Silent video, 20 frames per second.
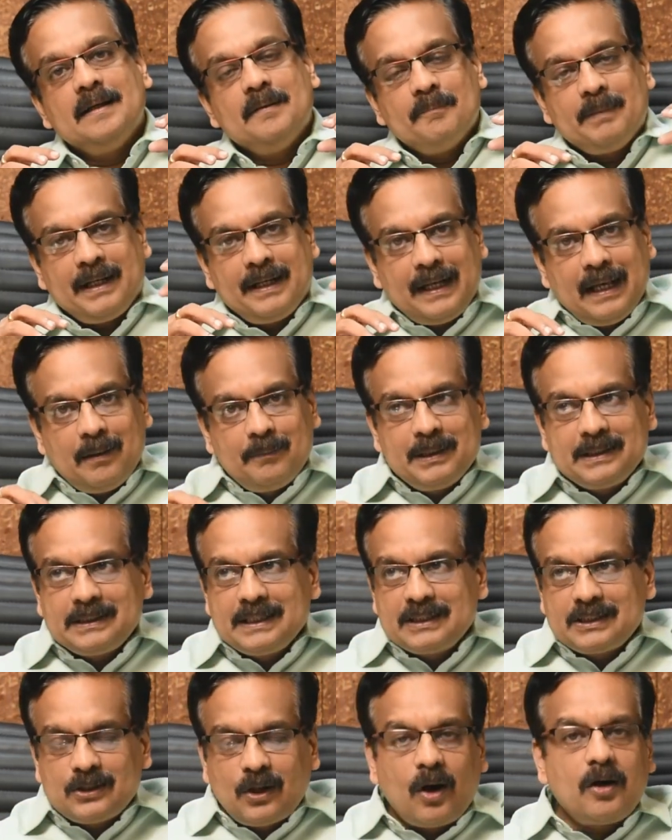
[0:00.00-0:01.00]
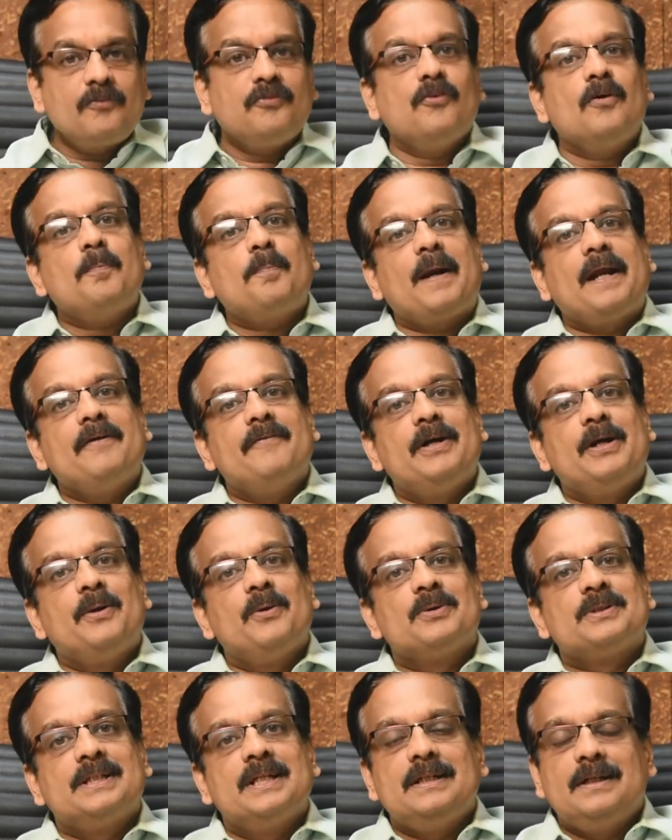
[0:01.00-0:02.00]
mandamus is not for private
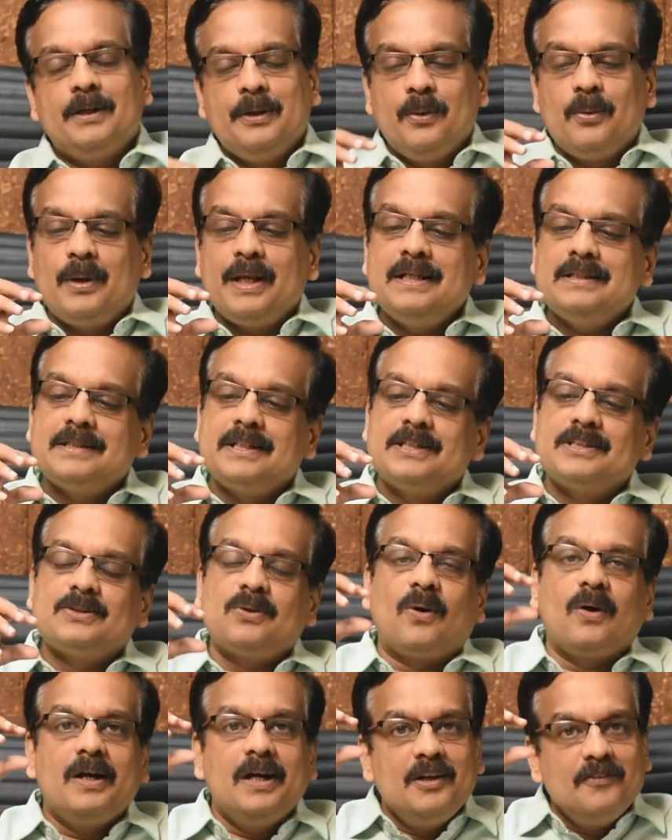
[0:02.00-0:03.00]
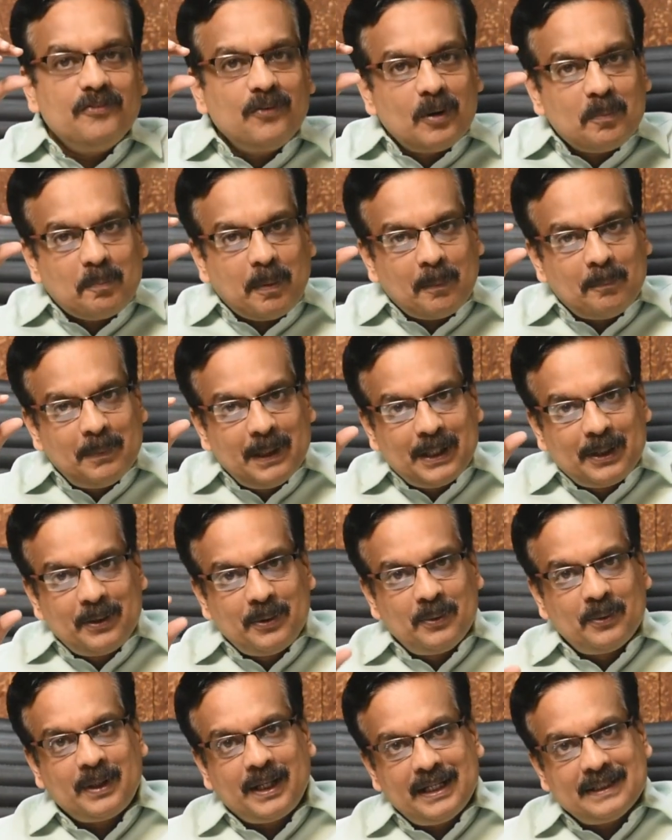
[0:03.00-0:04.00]
duties, it is only for public
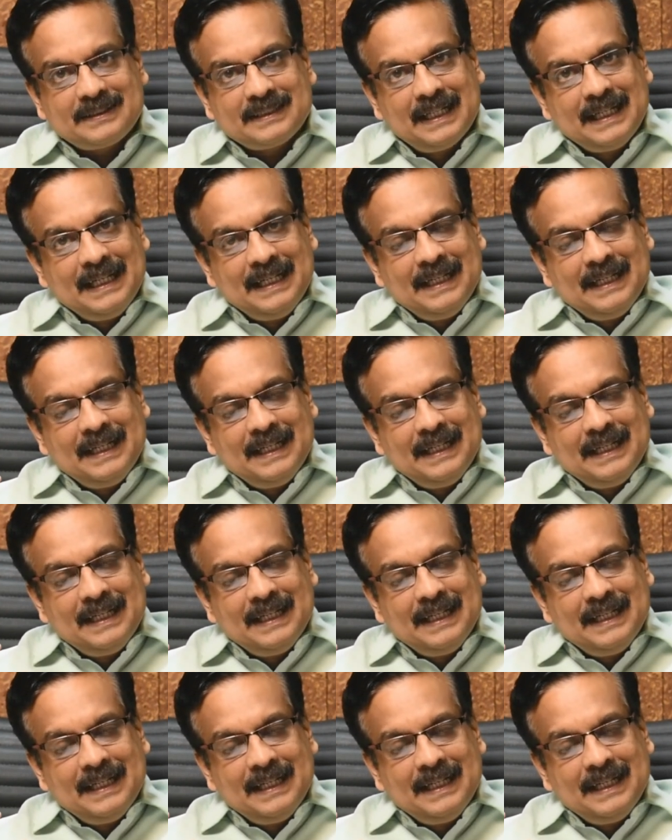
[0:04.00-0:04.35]
duties.